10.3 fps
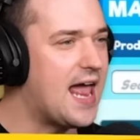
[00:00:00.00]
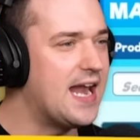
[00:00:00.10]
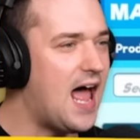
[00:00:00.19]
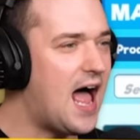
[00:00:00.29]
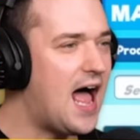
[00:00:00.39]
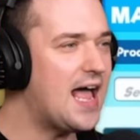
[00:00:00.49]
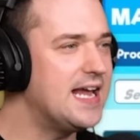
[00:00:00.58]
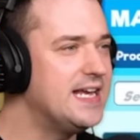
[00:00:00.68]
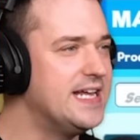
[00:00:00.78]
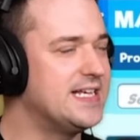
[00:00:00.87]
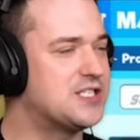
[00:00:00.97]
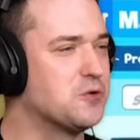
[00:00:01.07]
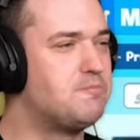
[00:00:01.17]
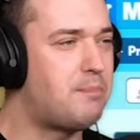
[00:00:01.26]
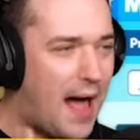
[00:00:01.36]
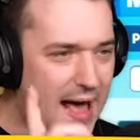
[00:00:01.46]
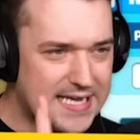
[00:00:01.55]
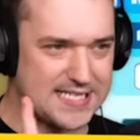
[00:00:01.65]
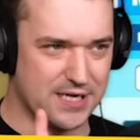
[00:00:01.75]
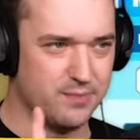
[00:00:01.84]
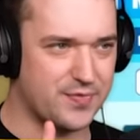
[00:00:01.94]
And I need to buy
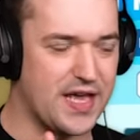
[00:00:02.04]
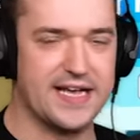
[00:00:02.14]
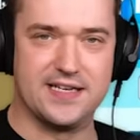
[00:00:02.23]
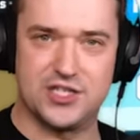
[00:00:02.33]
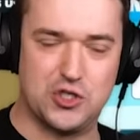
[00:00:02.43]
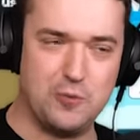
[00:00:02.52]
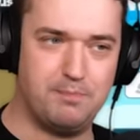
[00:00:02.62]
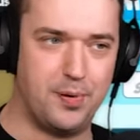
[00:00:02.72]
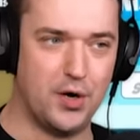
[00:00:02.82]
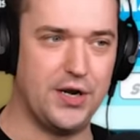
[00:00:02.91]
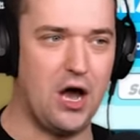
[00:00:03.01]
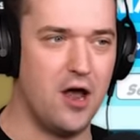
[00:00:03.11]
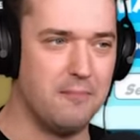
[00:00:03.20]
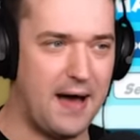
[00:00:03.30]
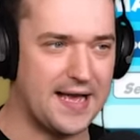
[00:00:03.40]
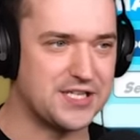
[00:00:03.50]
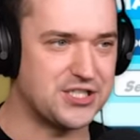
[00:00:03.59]
some things to put on my